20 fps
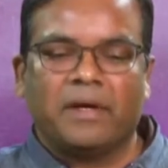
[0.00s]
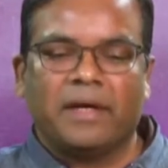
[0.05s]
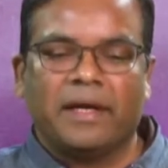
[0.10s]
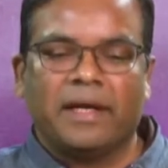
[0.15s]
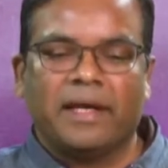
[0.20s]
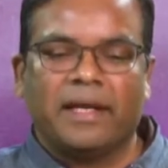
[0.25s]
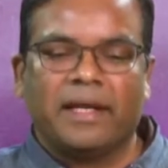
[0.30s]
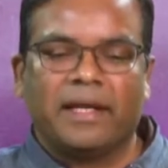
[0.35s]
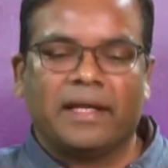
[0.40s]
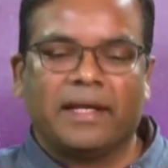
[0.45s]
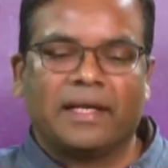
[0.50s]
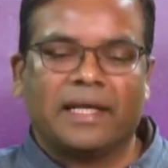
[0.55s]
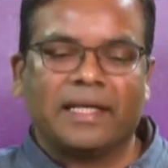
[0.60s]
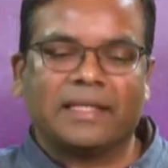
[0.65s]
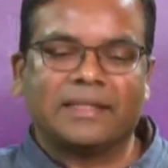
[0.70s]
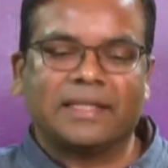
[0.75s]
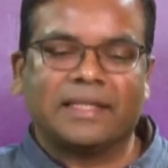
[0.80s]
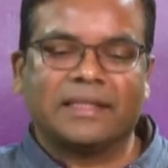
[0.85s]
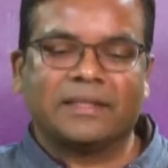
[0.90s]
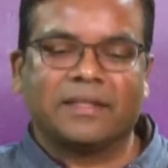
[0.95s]
In
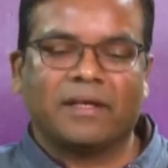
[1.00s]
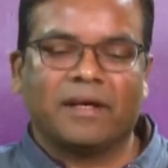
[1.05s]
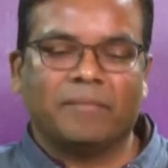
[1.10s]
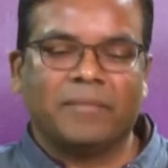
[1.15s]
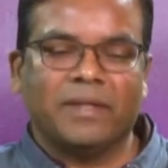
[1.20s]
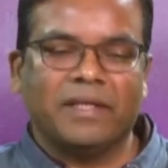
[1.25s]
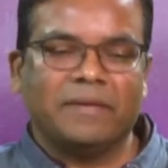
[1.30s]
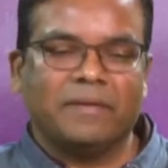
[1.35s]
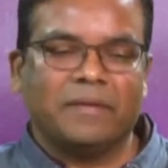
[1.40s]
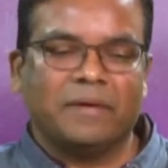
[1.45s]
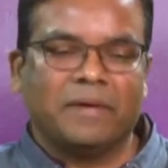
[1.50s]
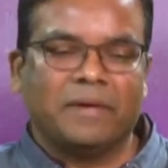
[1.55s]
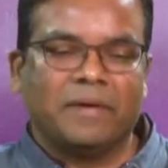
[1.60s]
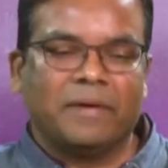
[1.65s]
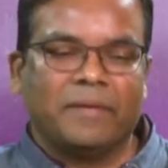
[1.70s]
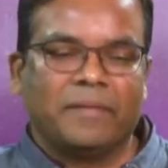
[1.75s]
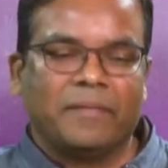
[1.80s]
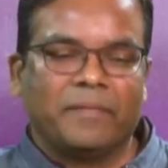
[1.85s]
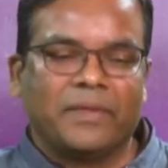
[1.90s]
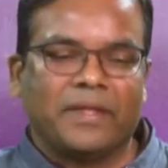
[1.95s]
X-ray astronomy,
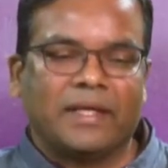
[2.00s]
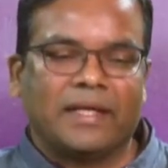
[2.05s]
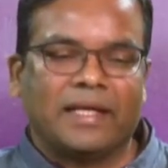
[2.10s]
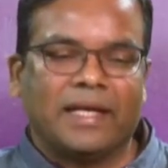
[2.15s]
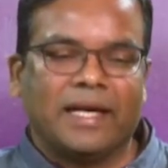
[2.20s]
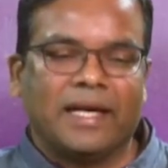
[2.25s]
the